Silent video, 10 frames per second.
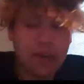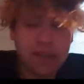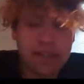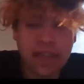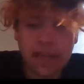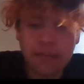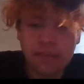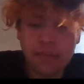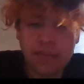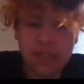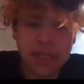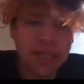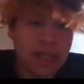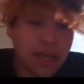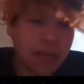know this game's in
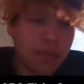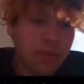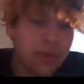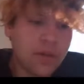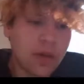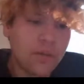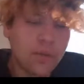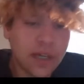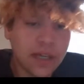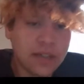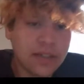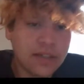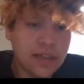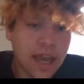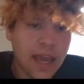a couple of
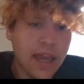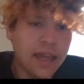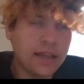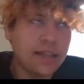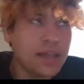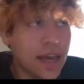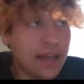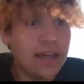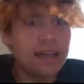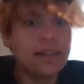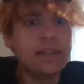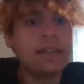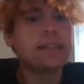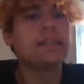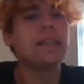weeks, and yet it
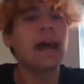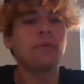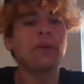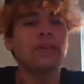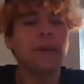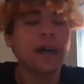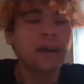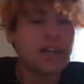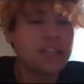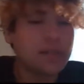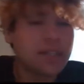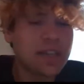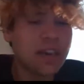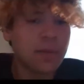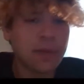is not really finalized because
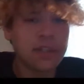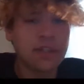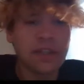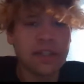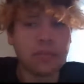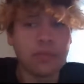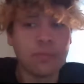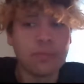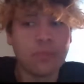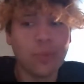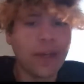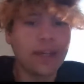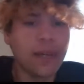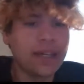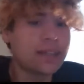Alabama still has to
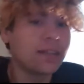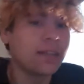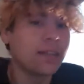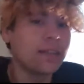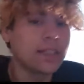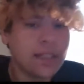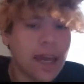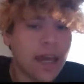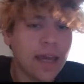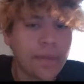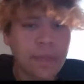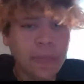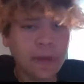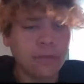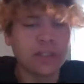win basically today,
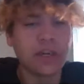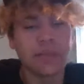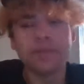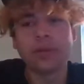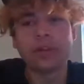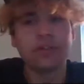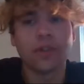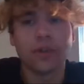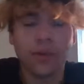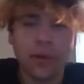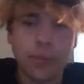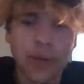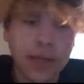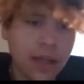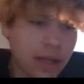which I'm pretty sure they will. But